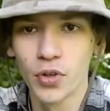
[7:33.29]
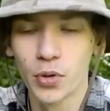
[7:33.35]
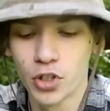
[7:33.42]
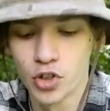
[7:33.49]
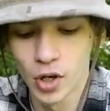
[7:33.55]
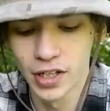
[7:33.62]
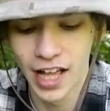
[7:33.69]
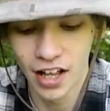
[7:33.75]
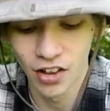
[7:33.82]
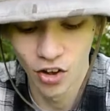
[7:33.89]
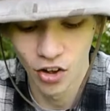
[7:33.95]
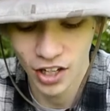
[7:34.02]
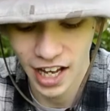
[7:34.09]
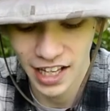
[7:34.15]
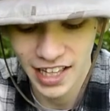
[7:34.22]
you enjoyed that
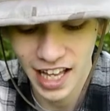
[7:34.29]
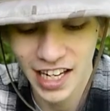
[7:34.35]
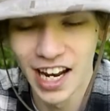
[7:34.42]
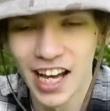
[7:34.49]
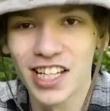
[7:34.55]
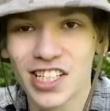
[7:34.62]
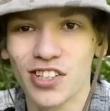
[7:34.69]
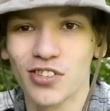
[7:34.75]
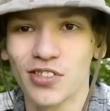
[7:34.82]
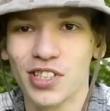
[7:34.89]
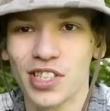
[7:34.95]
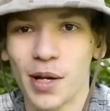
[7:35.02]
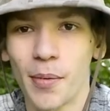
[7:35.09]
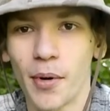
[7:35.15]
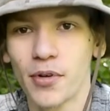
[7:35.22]
look at that nice little
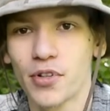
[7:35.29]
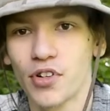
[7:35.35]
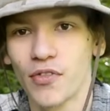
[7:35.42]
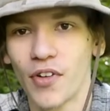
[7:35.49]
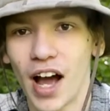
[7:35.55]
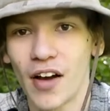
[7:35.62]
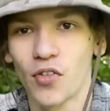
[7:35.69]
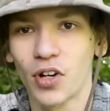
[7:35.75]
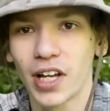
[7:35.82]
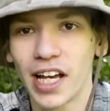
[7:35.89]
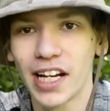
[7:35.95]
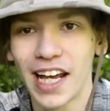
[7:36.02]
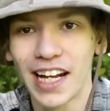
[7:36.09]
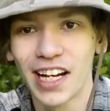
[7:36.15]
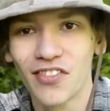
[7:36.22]
Zippo survival
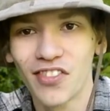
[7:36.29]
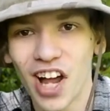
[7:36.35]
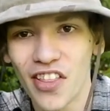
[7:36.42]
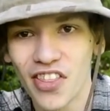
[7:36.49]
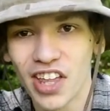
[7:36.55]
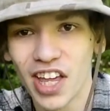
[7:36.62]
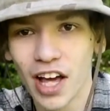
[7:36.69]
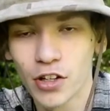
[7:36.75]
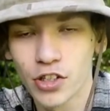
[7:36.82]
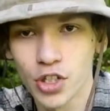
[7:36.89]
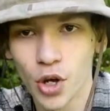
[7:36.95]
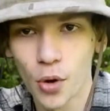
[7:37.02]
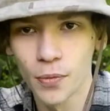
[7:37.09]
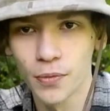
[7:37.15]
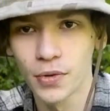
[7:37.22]
kit and if nothing else,
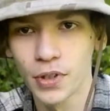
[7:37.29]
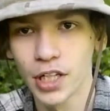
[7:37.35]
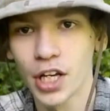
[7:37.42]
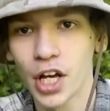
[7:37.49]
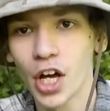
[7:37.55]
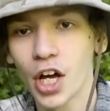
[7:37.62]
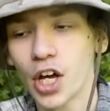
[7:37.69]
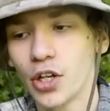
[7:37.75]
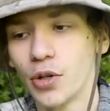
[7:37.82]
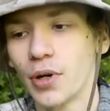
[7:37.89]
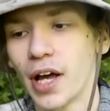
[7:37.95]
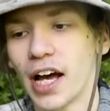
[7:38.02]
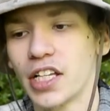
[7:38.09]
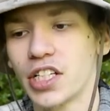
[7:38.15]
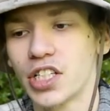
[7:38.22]
hopefully you
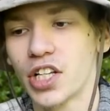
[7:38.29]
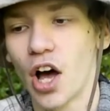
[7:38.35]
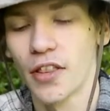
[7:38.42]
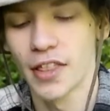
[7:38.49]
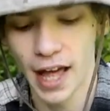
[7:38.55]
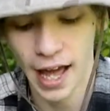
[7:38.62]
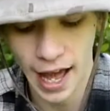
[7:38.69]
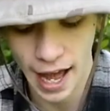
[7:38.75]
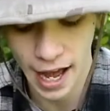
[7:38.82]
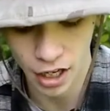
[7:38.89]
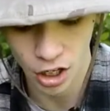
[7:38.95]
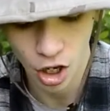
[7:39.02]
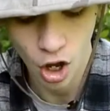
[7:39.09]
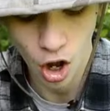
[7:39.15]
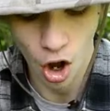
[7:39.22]
guys saw the hack
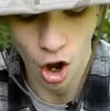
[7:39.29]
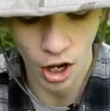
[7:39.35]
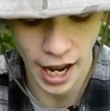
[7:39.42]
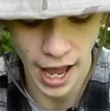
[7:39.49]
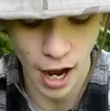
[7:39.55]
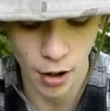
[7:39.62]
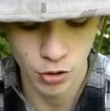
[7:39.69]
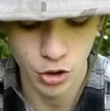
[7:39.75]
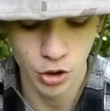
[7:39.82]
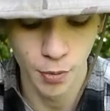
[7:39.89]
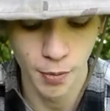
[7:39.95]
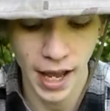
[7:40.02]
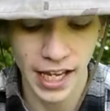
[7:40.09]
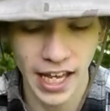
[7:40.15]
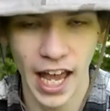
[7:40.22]
on how to
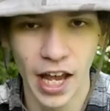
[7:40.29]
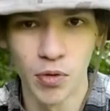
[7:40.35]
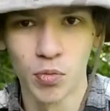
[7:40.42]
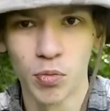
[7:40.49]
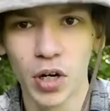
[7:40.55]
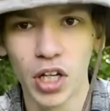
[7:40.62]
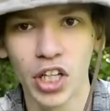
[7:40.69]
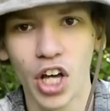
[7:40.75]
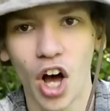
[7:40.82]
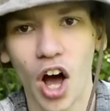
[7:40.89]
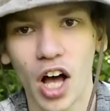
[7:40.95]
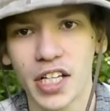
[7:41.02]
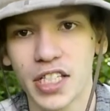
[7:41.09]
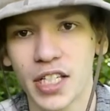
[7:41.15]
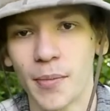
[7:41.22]
make a really
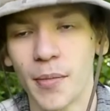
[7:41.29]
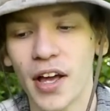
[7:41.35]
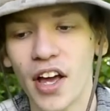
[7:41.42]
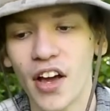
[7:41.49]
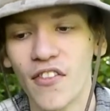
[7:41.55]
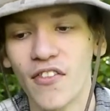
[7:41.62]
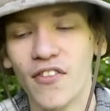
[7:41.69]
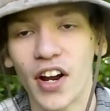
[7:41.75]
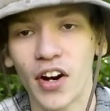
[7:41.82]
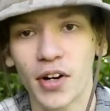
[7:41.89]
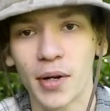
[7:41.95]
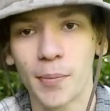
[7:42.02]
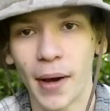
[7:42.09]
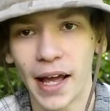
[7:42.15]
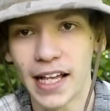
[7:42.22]
awesome,
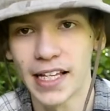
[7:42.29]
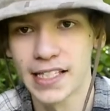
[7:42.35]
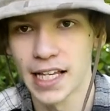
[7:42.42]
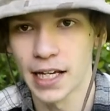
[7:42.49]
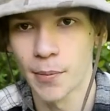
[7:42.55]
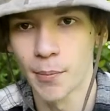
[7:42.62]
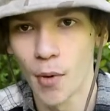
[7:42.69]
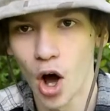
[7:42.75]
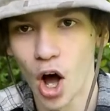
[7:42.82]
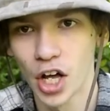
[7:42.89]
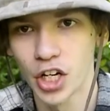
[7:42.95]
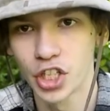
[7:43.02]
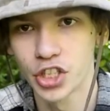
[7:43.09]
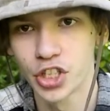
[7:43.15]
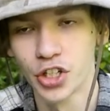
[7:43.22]
very basic
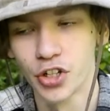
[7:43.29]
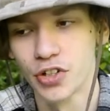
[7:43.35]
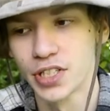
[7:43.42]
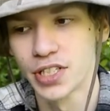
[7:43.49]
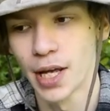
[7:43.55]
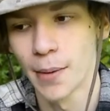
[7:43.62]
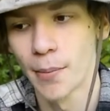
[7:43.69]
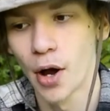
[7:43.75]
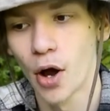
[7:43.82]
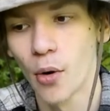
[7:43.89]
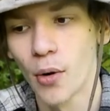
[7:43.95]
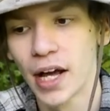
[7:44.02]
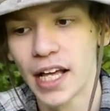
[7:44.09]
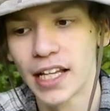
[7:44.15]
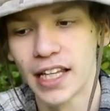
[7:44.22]
mod to your
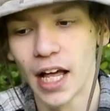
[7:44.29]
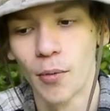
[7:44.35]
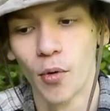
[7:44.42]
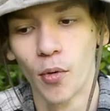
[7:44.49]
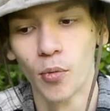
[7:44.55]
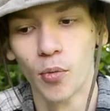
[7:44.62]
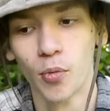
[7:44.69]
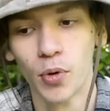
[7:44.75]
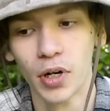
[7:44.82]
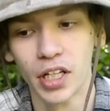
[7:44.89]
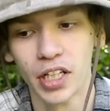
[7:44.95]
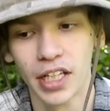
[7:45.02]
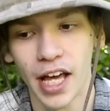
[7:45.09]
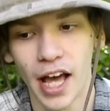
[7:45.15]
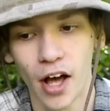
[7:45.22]
Zippo that will
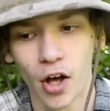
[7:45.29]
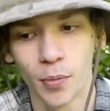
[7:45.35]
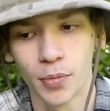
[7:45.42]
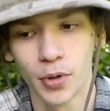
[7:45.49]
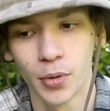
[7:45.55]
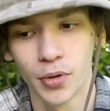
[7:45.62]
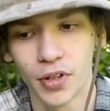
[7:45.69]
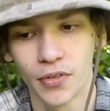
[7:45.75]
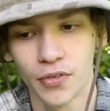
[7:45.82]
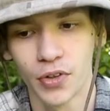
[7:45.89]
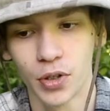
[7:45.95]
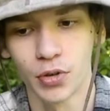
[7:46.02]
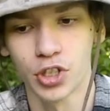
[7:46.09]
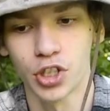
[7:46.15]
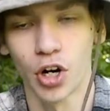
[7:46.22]
really help you in the
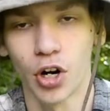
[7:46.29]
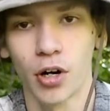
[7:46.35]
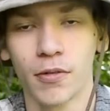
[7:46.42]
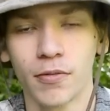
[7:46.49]
future.